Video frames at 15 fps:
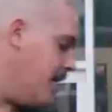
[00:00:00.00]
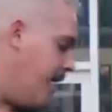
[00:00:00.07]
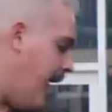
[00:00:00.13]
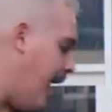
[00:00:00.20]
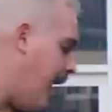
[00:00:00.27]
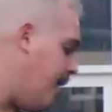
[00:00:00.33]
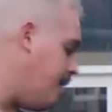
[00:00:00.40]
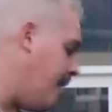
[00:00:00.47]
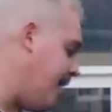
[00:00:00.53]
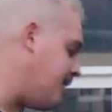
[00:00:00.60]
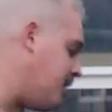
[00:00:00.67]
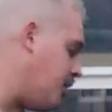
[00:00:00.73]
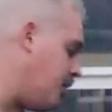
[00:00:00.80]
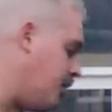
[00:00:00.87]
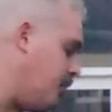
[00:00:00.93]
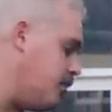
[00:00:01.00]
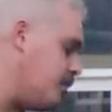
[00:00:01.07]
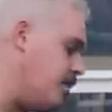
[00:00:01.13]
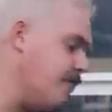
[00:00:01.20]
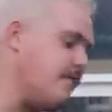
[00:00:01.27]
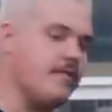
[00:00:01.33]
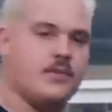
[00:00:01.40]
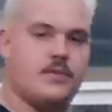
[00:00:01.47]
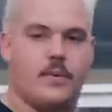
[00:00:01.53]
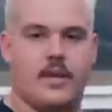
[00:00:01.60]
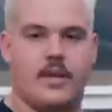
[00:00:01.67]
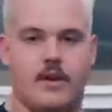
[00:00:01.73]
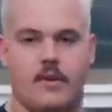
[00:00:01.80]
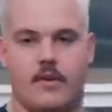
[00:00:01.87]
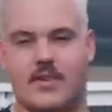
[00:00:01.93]
Uh, it makes a huge difference when
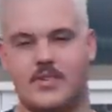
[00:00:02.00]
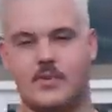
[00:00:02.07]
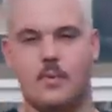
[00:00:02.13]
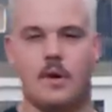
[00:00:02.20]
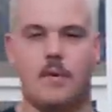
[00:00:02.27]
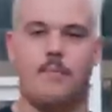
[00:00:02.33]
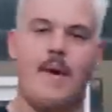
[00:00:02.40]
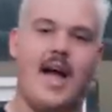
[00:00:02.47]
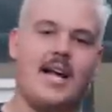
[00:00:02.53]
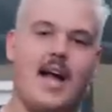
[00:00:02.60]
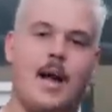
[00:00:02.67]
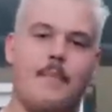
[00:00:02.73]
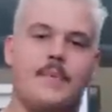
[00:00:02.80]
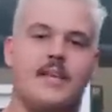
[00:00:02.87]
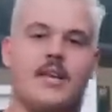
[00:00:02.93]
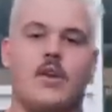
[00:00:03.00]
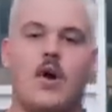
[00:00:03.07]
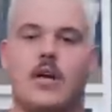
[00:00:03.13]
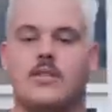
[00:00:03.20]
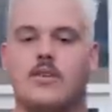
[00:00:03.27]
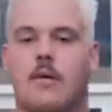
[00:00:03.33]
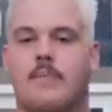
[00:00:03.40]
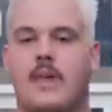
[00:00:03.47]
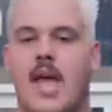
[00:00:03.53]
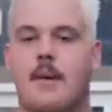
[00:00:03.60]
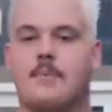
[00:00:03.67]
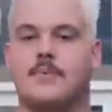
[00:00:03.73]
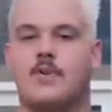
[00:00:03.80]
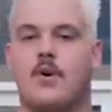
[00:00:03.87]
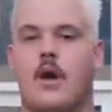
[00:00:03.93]
you just want to back up in a nighttime
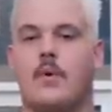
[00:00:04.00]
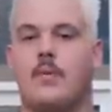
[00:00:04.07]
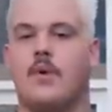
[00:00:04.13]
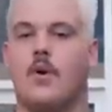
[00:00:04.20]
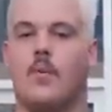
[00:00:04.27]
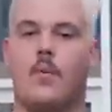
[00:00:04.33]
campsite, when you're